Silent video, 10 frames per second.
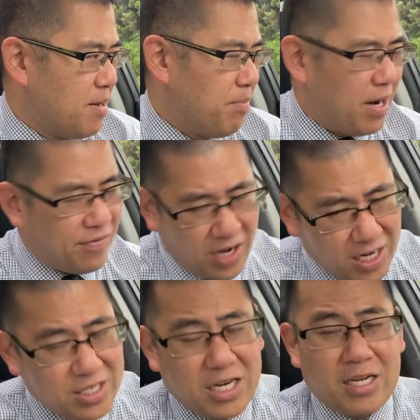But I've kind
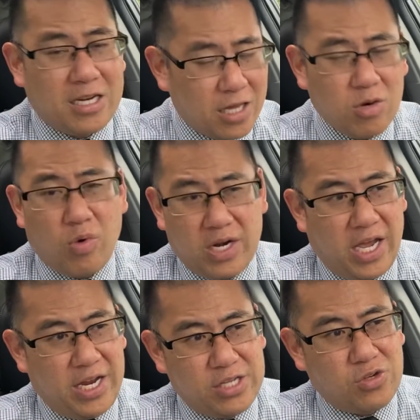of done another one
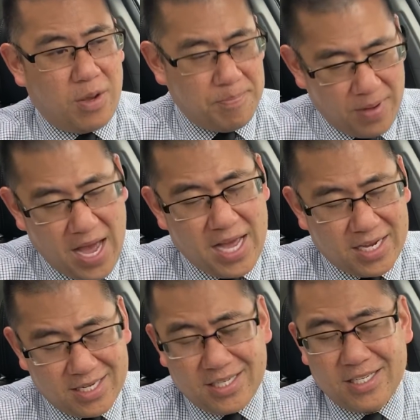eighty, so I'm
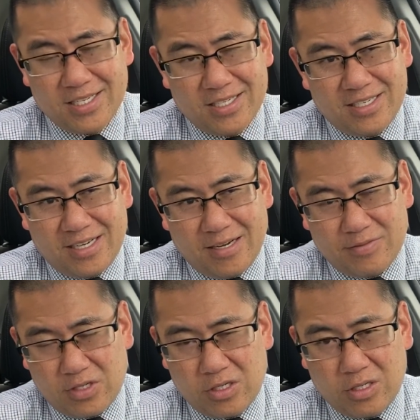back uh,
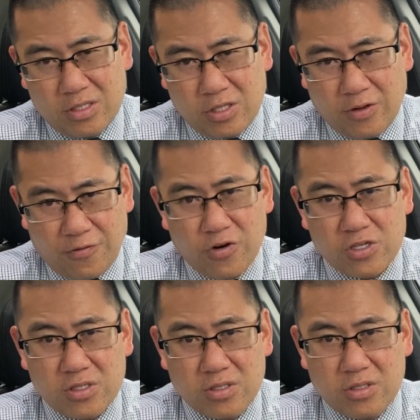to the
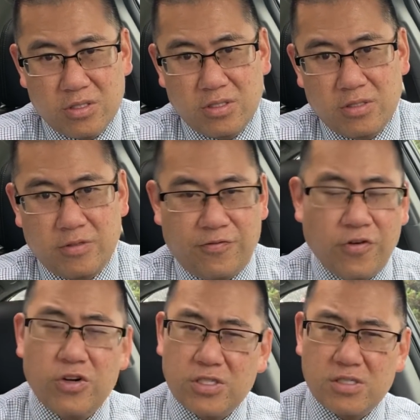first
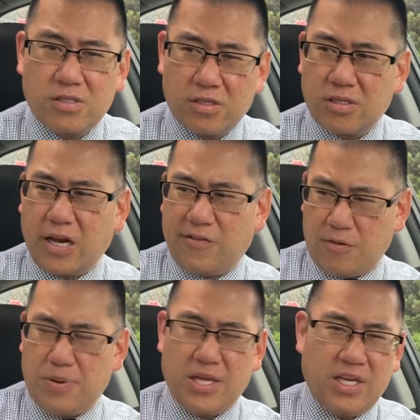first. kind of
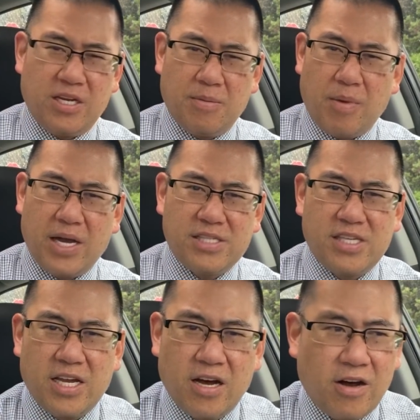opinion and
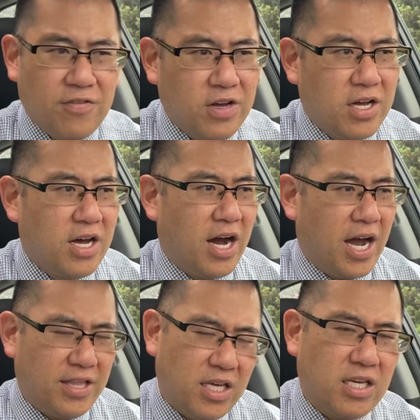mindset of,
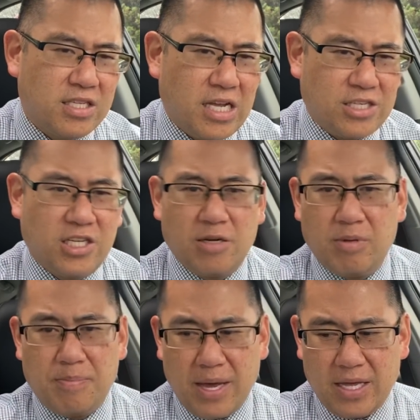I think it's actually going
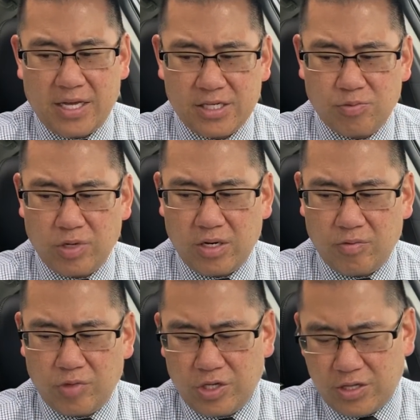to be Benning, because
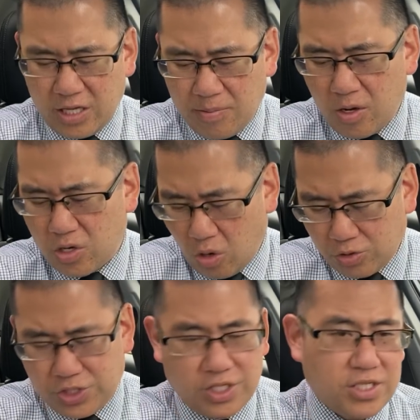when, when you think about
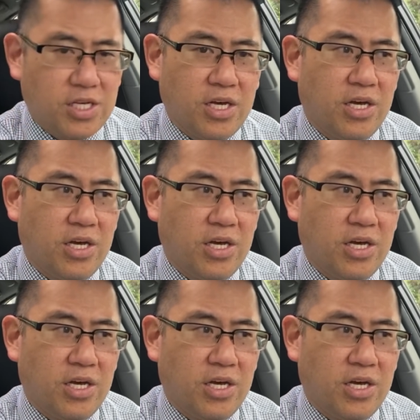coaches,